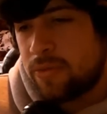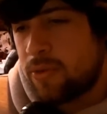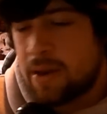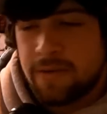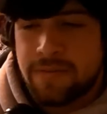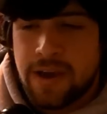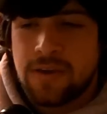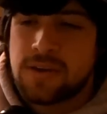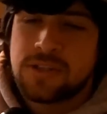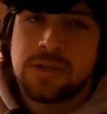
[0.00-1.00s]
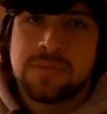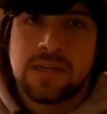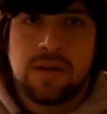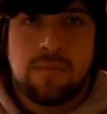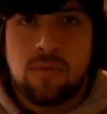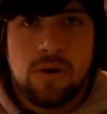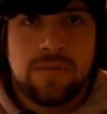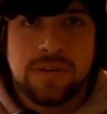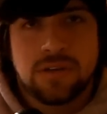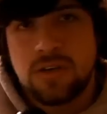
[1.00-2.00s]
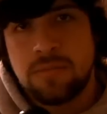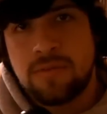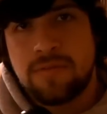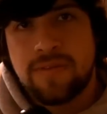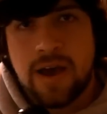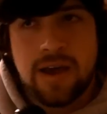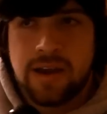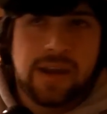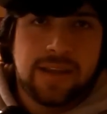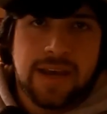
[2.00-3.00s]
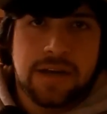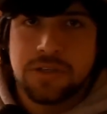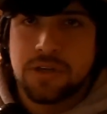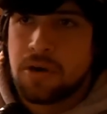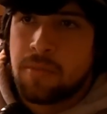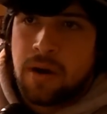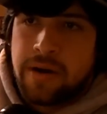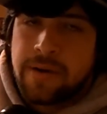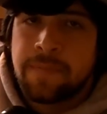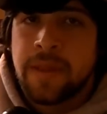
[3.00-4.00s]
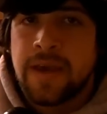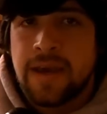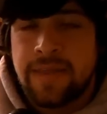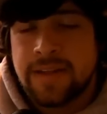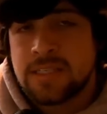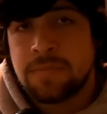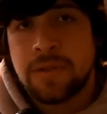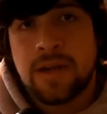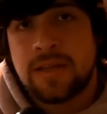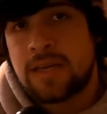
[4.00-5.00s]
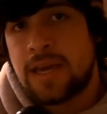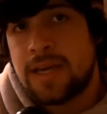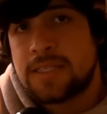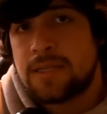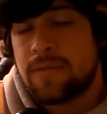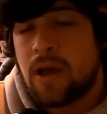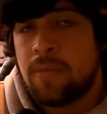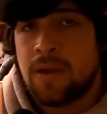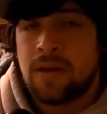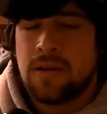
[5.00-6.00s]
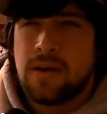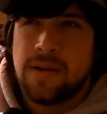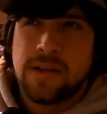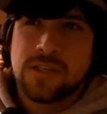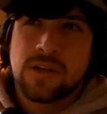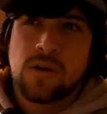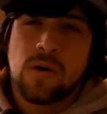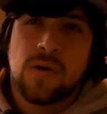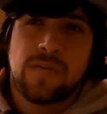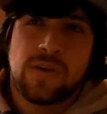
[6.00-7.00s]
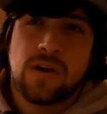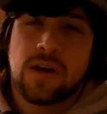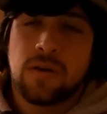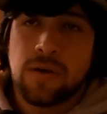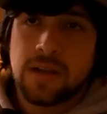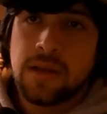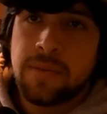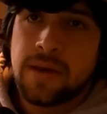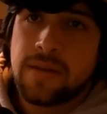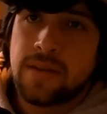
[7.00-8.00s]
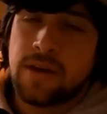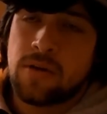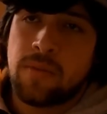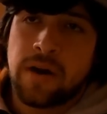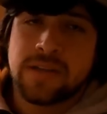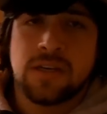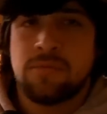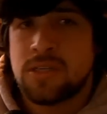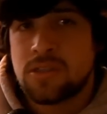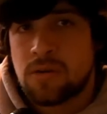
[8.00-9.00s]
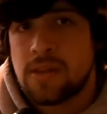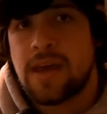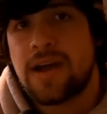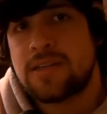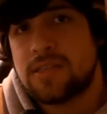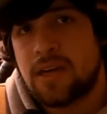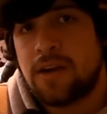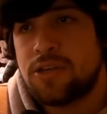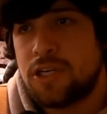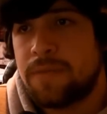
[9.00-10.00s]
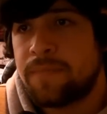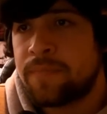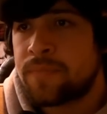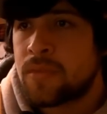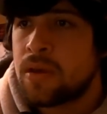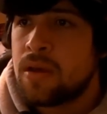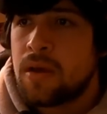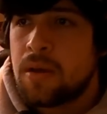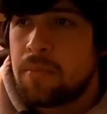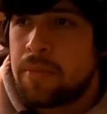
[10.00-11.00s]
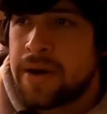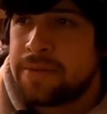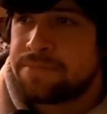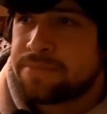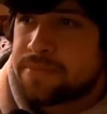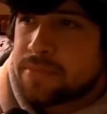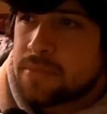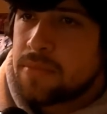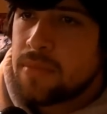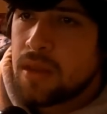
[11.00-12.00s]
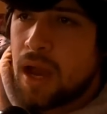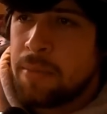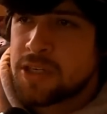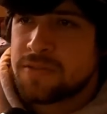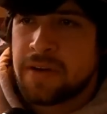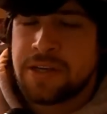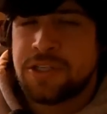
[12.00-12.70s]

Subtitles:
whatever fat you consume is going to morph into human fat and get attached to your body. And that's simply not the case. I mean, unless you go over your caloric limit, then your body's going to be storing the excess energy. But how much fat